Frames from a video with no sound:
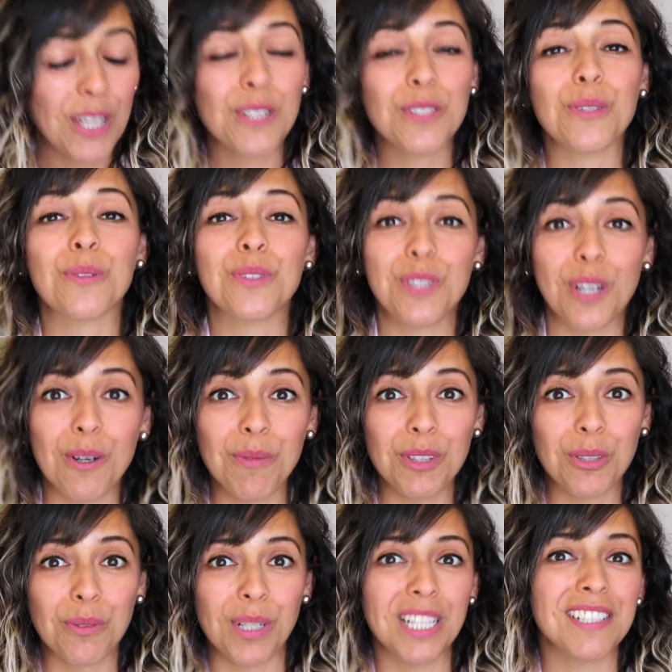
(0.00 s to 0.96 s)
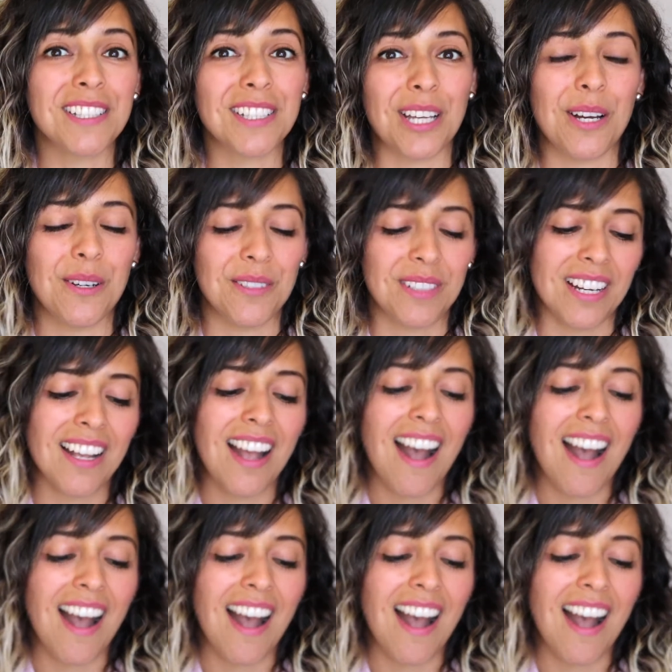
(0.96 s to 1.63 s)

so start with Queen's Code.